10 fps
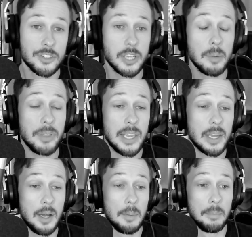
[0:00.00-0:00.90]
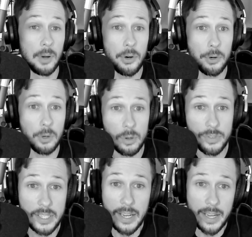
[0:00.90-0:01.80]
Something
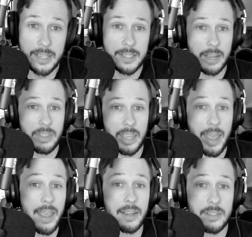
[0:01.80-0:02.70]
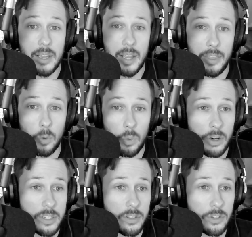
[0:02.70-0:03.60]
moves inside the eggs, and the
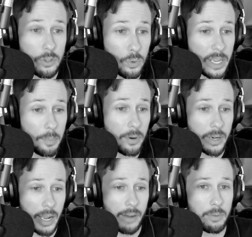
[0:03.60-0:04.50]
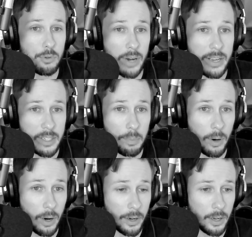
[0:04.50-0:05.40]
words of the zookeeper guy from Jurassic
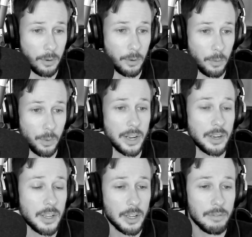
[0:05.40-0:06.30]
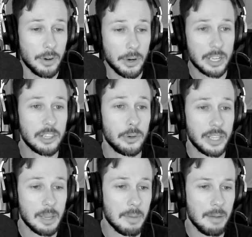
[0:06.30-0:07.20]
Park uh, ring very
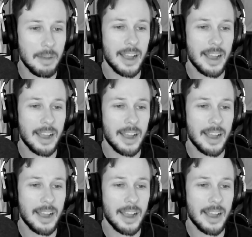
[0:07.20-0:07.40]
clearly in my